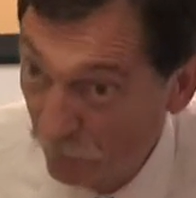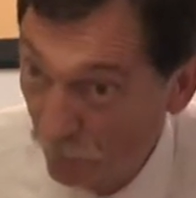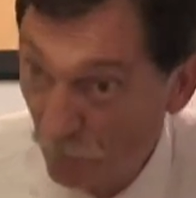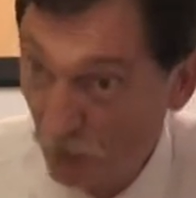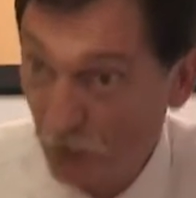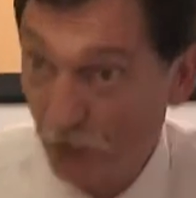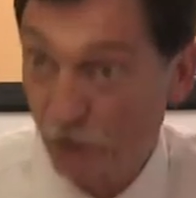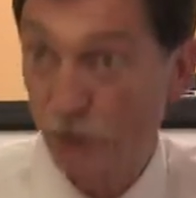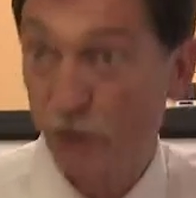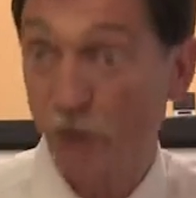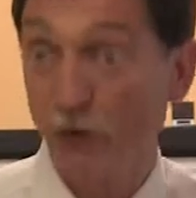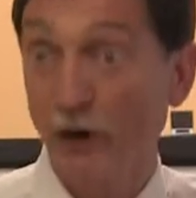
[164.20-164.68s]

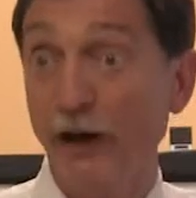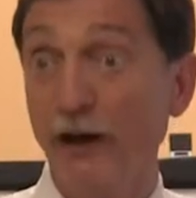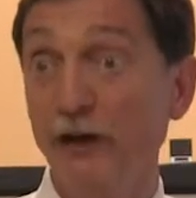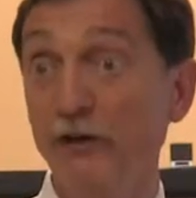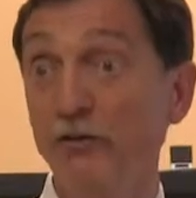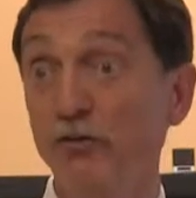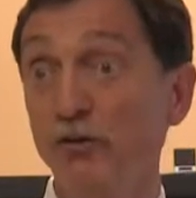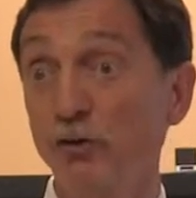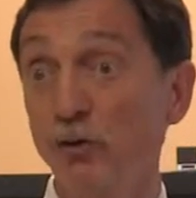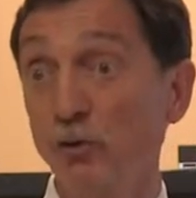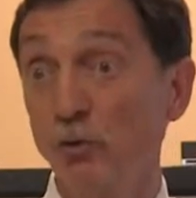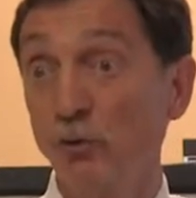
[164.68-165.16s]
They're
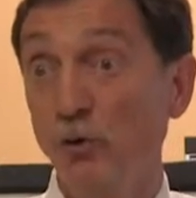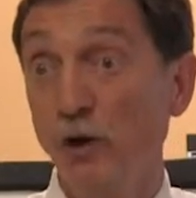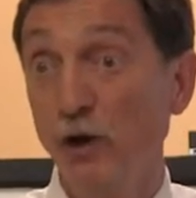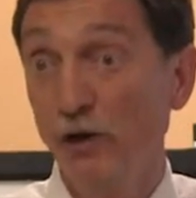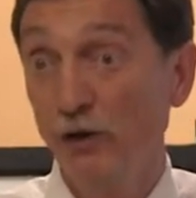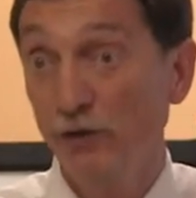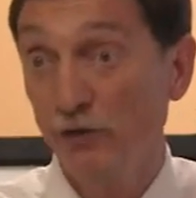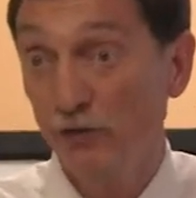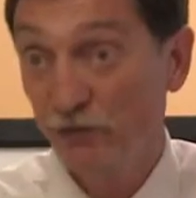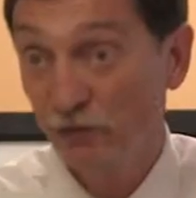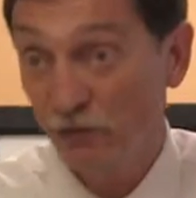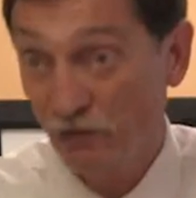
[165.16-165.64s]
trying to
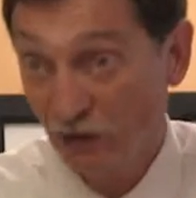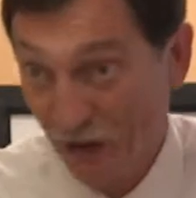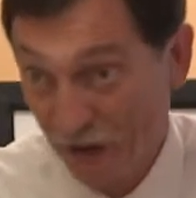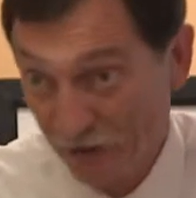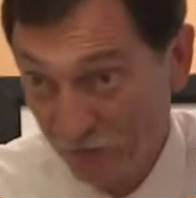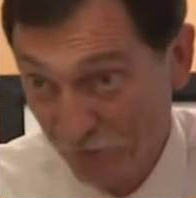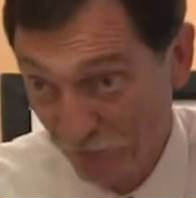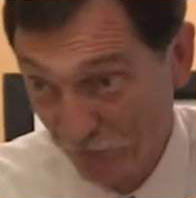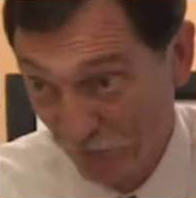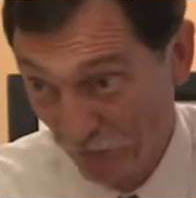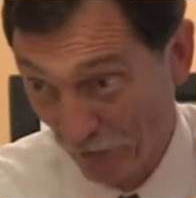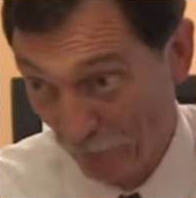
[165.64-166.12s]

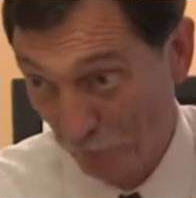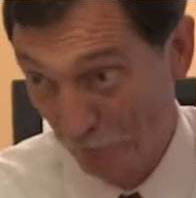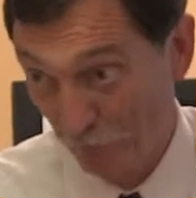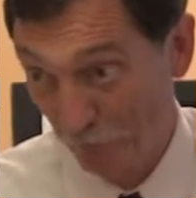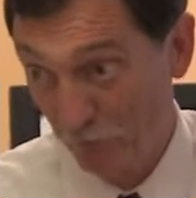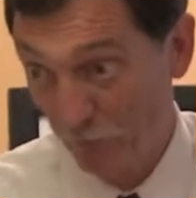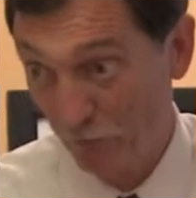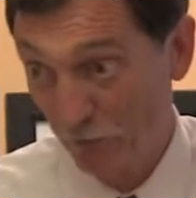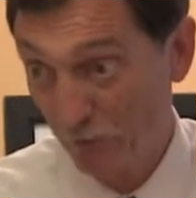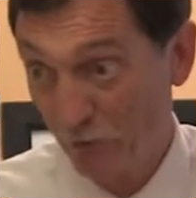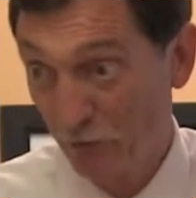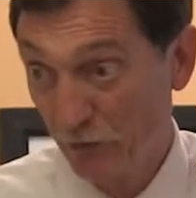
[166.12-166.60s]
save them.
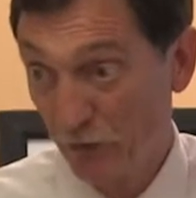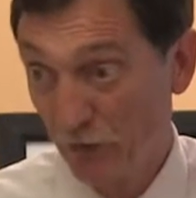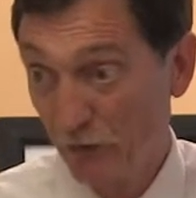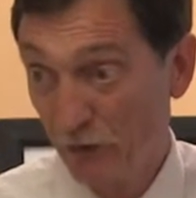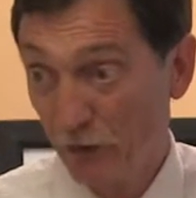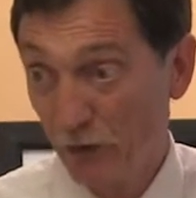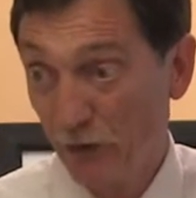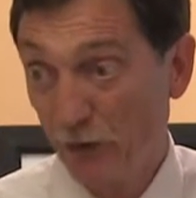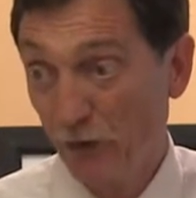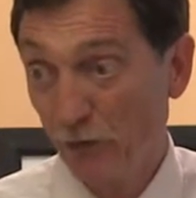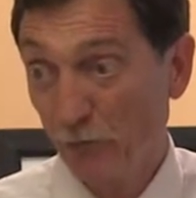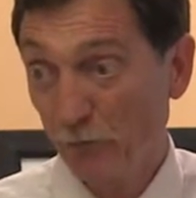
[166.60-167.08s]

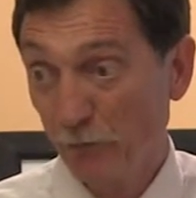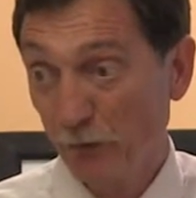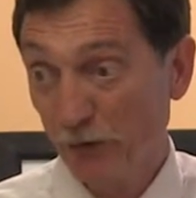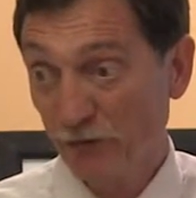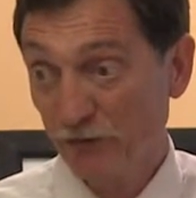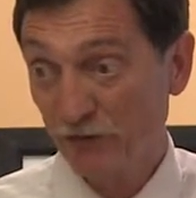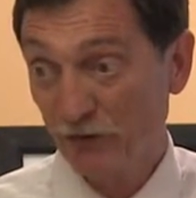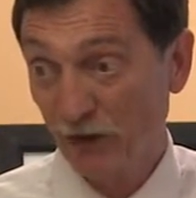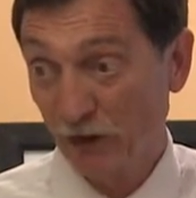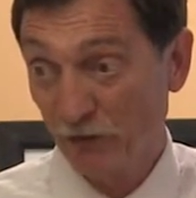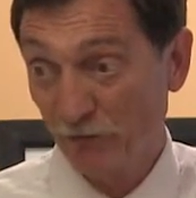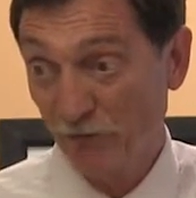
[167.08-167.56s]

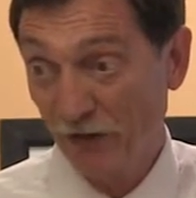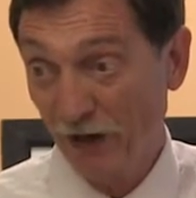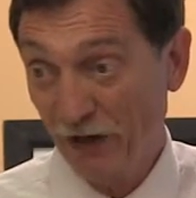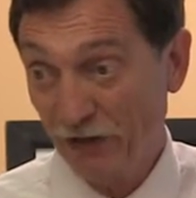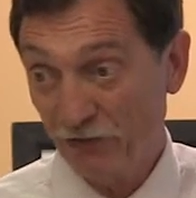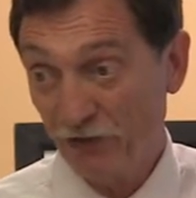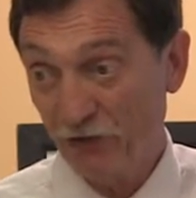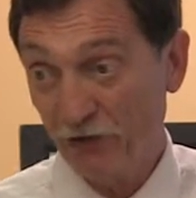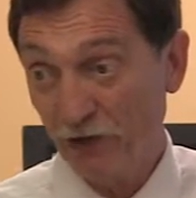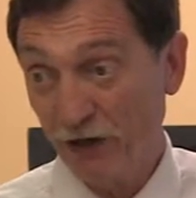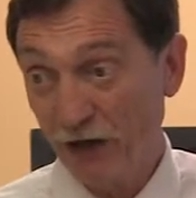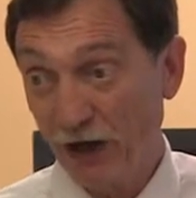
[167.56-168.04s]
But
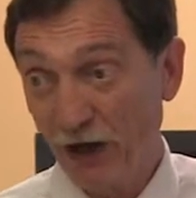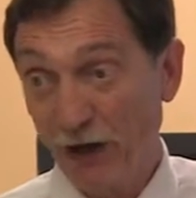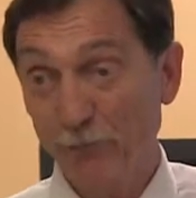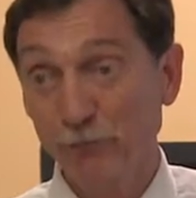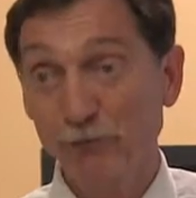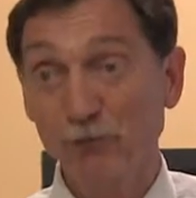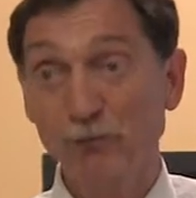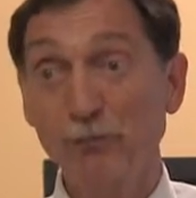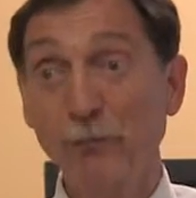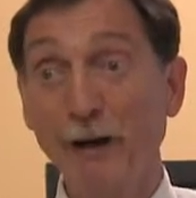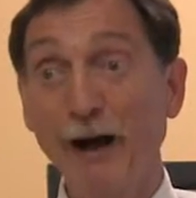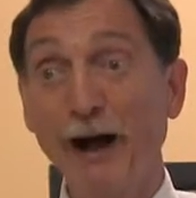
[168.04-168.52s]
salvation
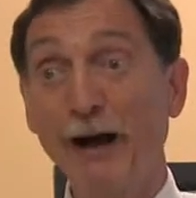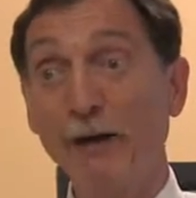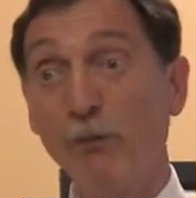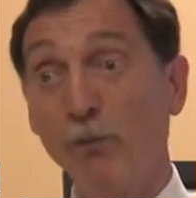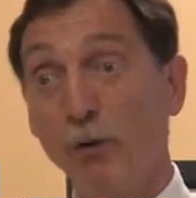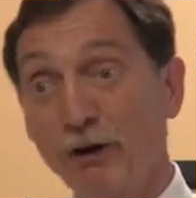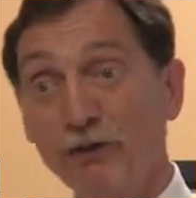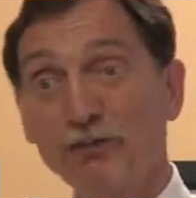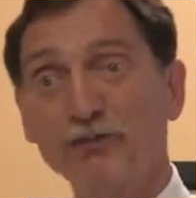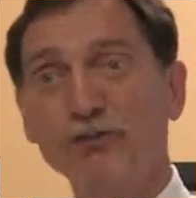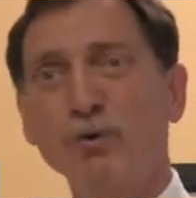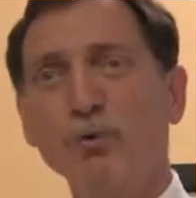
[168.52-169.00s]
comes by,
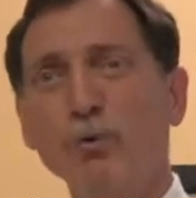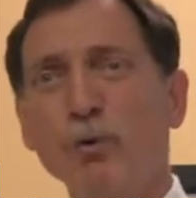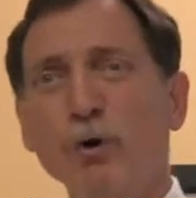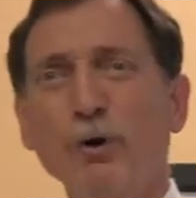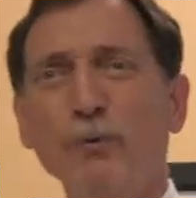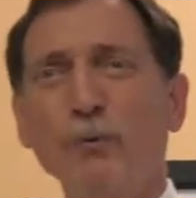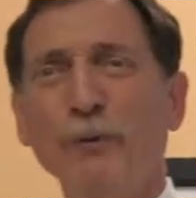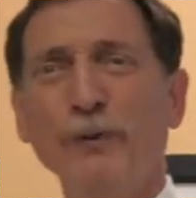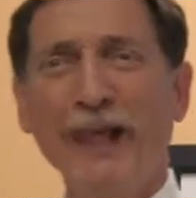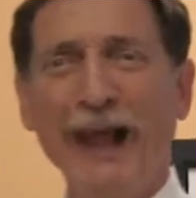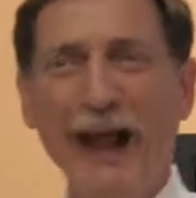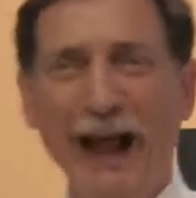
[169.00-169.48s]
what's the
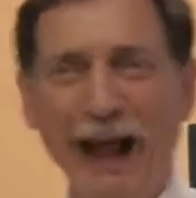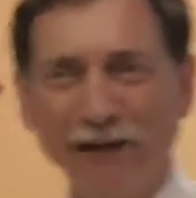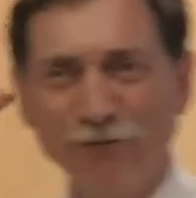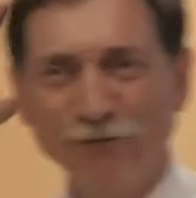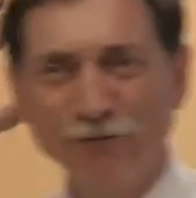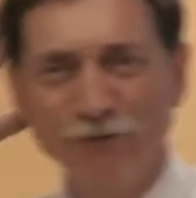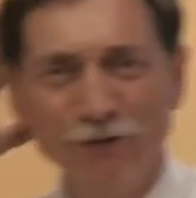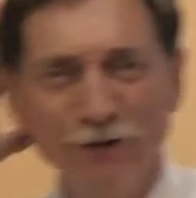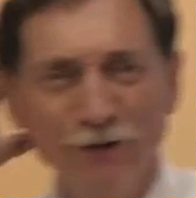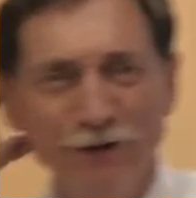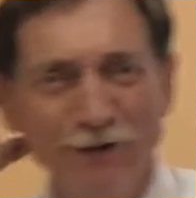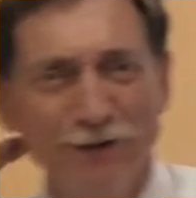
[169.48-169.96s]
word with
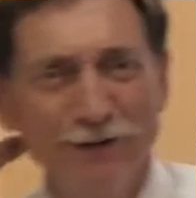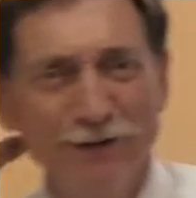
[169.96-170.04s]
F?